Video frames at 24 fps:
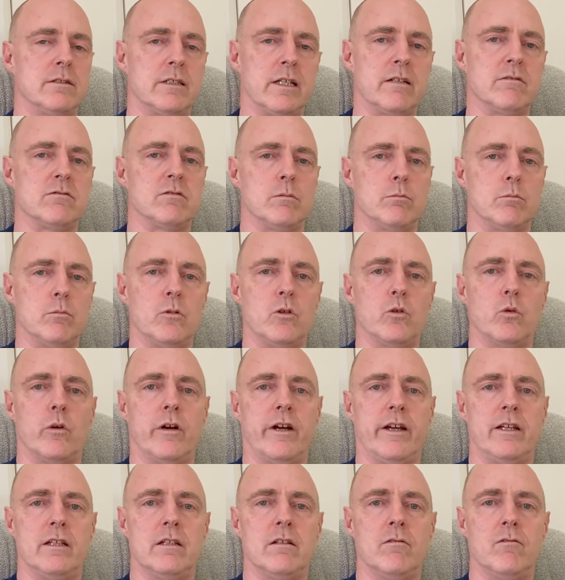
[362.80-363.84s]
have some
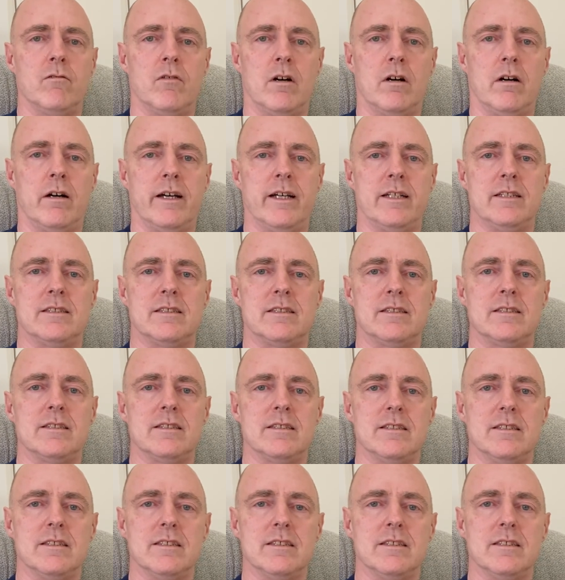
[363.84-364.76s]
great advice